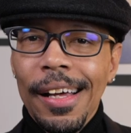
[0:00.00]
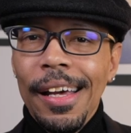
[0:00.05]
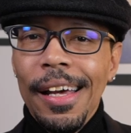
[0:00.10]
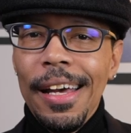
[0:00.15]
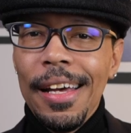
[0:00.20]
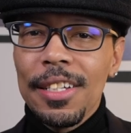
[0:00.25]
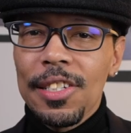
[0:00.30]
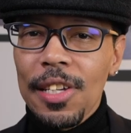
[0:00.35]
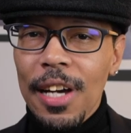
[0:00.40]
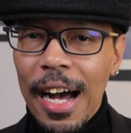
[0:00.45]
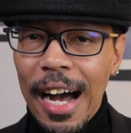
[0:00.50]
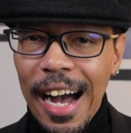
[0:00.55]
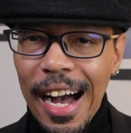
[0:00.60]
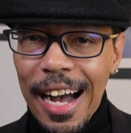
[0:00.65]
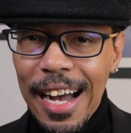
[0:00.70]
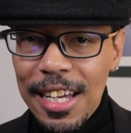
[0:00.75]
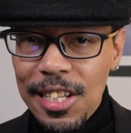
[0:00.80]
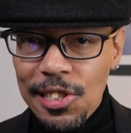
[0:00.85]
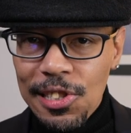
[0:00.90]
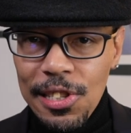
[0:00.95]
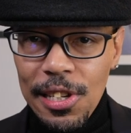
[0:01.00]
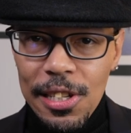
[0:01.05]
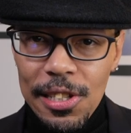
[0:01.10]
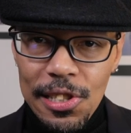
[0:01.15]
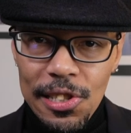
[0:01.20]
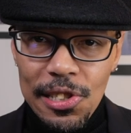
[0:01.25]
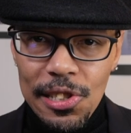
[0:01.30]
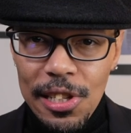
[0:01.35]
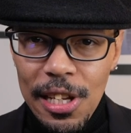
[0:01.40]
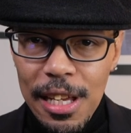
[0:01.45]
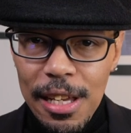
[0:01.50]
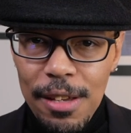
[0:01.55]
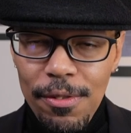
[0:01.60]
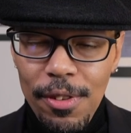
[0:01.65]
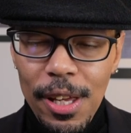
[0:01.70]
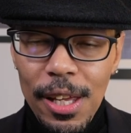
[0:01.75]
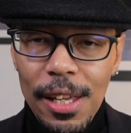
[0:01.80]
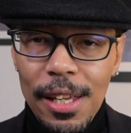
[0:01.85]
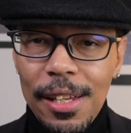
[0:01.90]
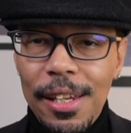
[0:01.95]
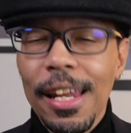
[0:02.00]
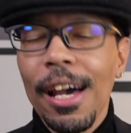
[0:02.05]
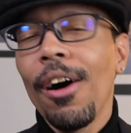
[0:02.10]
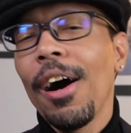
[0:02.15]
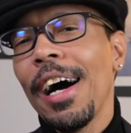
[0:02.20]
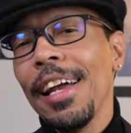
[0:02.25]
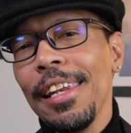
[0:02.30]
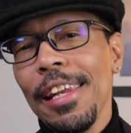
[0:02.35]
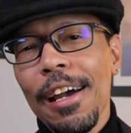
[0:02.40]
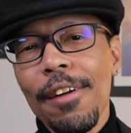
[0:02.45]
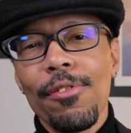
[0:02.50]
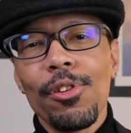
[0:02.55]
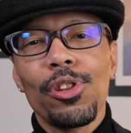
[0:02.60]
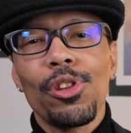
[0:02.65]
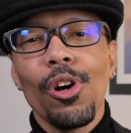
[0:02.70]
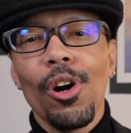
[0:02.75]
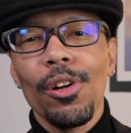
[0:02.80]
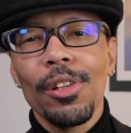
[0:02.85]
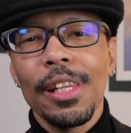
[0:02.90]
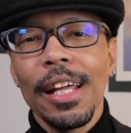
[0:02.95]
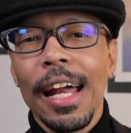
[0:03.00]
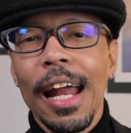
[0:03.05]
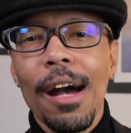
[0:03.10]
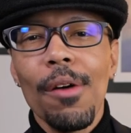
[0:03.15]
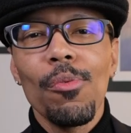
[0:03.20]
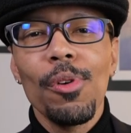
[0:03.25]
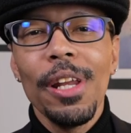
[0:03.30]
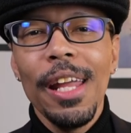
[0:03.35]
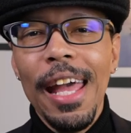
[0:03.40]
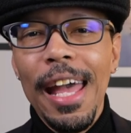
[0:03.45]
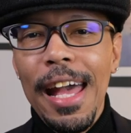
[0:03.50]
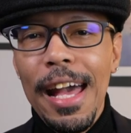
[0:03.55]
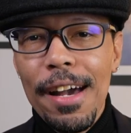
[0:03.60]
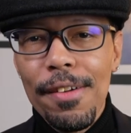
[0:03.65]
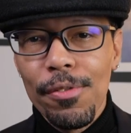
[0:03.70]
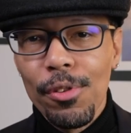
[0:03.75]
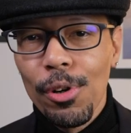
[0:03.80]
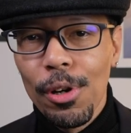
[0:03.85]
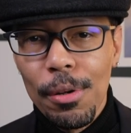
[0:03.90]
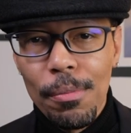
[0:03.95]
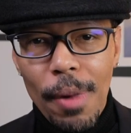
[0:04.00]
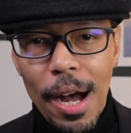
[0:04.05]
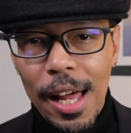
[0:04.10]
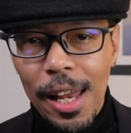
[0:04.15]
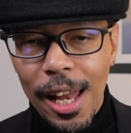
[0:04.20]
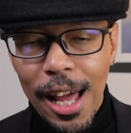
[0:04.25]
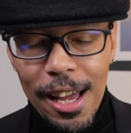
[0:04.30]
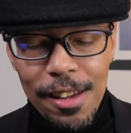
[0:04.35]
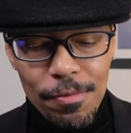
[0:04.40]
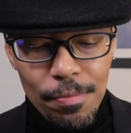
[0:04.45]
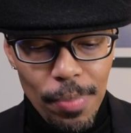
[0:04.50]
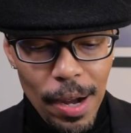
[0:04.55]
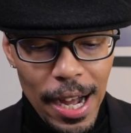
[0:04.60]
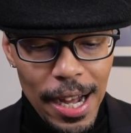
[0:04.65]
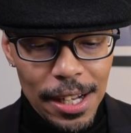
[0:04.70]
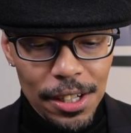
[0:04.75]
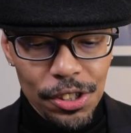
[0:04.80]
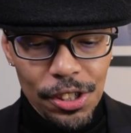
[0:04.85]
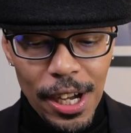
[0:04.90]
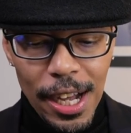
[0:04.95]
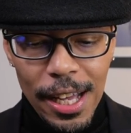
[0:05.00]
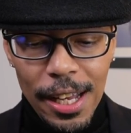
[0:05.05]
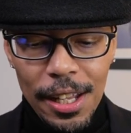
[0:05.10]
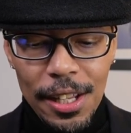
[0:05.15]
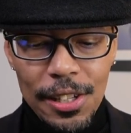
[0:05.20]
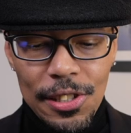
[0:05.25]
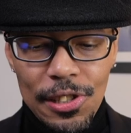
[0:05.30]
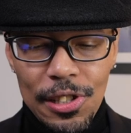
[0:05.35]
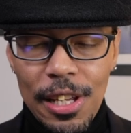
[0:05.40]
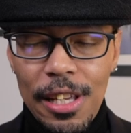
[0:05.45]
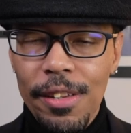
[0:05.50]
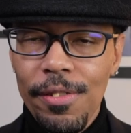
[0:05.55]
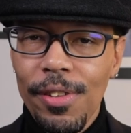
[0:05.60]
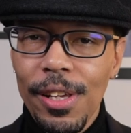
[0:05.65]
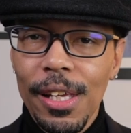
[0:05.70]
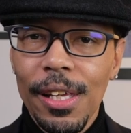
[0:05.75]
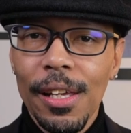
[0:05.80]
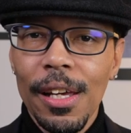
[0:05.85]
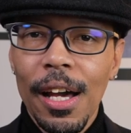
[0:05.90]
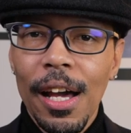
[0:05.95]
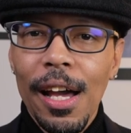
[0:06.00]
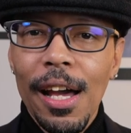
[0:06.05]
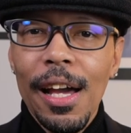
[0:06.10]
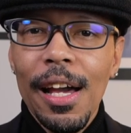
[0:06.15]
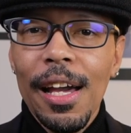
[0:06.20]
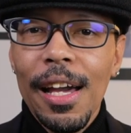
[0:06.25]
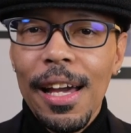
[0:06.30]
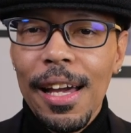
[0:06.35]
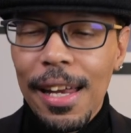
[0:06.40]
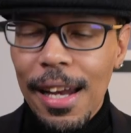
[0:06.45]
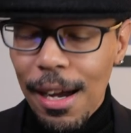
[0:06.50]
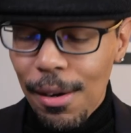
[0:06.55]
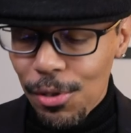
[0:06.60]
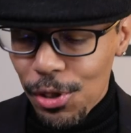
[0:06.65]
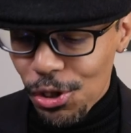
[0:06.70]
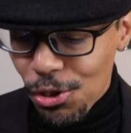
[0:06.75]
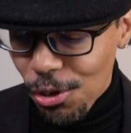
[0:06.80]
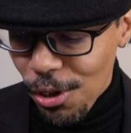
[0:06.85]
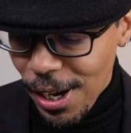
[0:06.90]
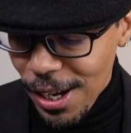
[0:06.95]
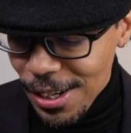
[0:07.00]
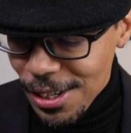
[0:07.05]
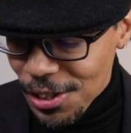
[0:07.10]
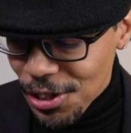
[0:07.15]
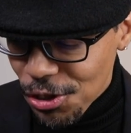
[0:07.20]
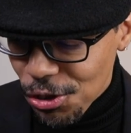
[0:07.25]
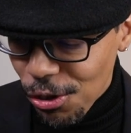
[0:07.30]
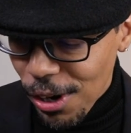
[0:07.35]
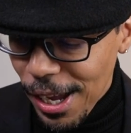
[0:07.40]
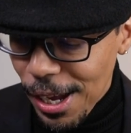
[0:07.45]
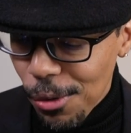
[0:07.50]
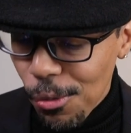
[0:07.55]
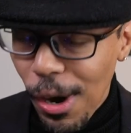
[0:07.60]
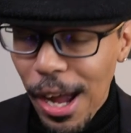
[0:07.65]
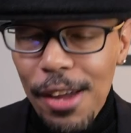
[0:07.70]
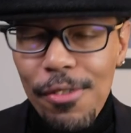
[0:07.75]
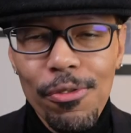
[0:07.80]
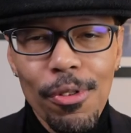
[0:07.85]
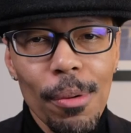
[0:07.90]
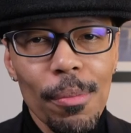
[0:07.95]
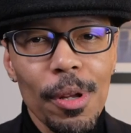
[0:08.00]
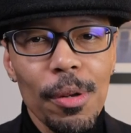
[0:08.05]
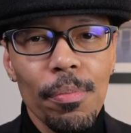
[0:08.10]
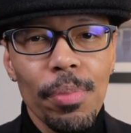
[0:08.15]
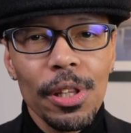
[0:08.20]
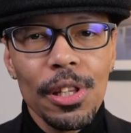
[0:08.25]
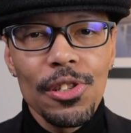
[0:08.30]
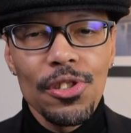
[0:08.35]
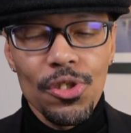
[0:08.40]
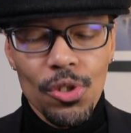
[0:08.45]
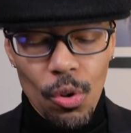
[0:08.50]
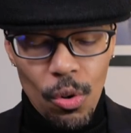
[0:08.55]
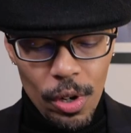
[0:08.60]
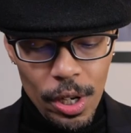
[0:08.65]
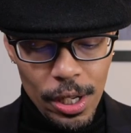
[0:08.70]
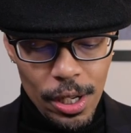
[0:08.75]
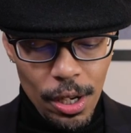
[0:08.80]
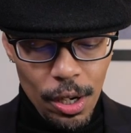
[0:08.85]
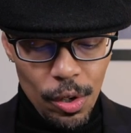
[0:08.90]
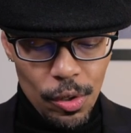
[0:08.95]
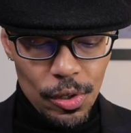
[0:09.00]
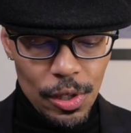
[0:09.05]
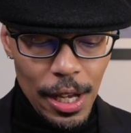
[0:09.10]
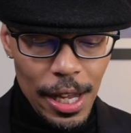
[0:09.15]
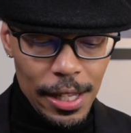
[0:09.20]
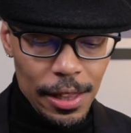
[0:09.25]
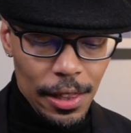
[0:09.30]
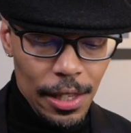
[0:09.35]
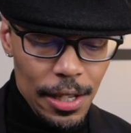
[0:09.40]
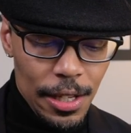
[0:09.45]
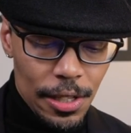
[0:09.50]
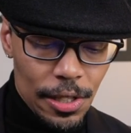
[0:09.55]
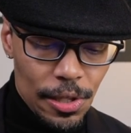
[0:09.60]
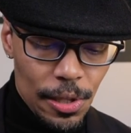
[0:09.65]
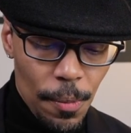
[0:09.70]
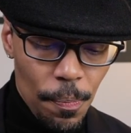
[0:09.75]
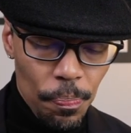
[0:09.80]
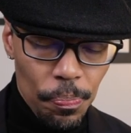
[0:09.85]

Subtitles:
It's a Hisense TV. Now, I never thought that I would ever in my life buy a Chinese TV, and I was trying to stray away from it, but the story goes like this.